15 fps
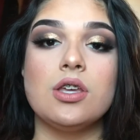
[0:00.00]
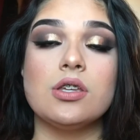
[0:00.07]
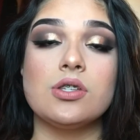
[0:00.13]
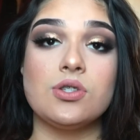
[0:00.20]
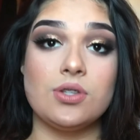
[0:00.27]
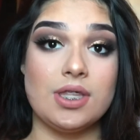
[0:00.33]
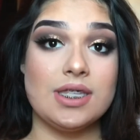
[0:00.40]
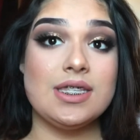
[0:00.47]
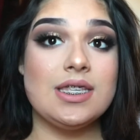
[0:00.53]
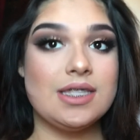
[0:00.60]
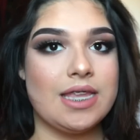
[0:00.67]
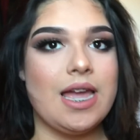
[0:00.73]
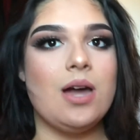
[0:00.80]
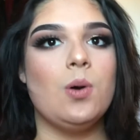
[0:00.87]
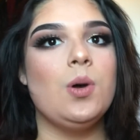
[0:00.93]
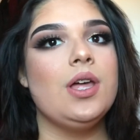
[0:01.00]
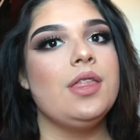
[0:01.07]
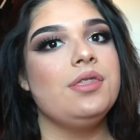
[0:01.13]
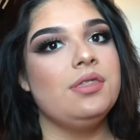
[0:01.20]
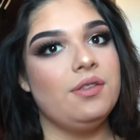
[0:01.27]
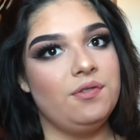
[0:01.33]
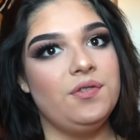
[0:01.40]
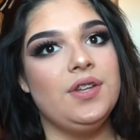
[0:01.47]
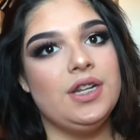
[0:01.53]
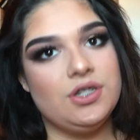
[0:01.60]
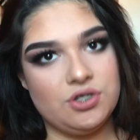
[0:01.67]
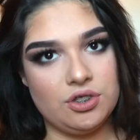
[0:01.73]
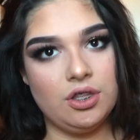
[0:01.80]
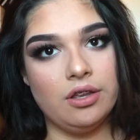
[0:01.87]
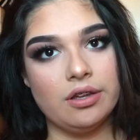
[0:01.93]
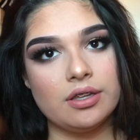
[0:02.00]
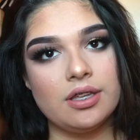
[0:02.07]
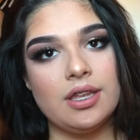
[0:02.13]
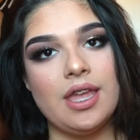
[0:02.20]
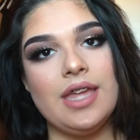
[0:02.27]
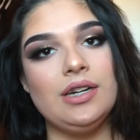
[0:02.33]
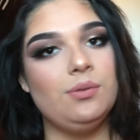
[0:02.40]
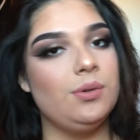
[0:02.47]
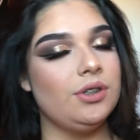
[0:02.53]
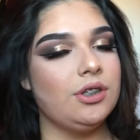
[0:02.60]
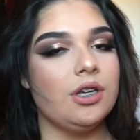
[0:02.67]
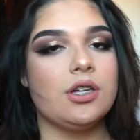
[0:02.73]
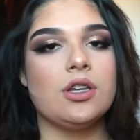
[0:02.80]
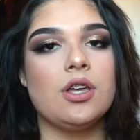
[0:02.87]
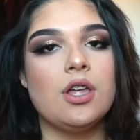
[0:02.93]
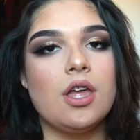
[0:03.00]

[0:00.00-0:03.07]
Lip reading: So this is now the finished look, and it would look